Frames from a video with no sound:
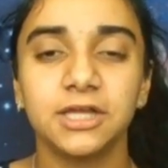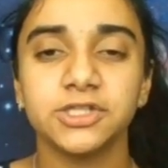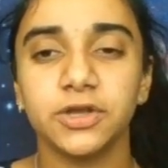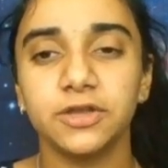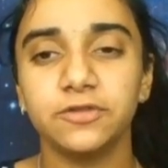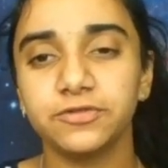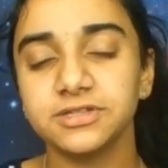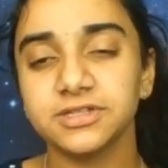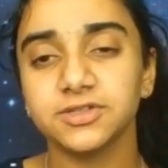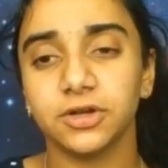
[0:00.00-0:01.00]
So
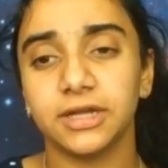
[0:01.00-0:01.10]
inferences are an